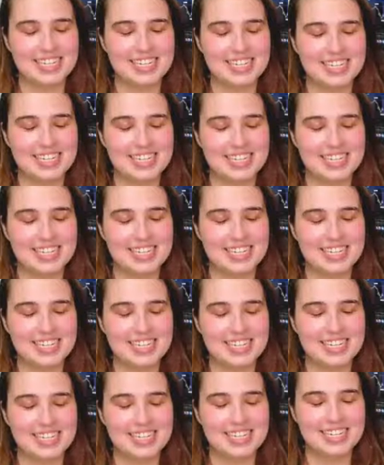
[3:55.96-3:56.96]

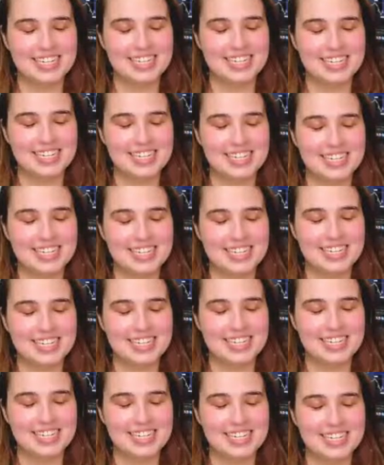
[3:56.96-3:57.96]

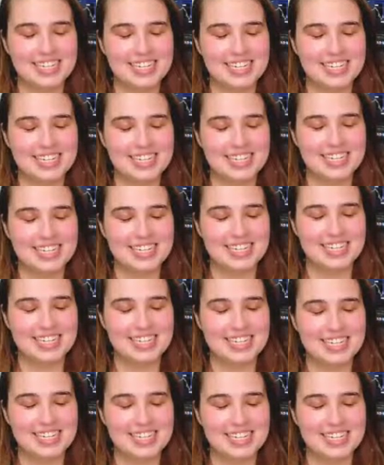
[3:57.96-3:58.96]

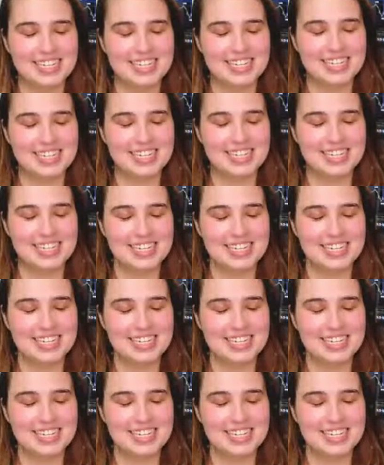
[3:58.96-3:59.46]
No words are spoken by the person on screen.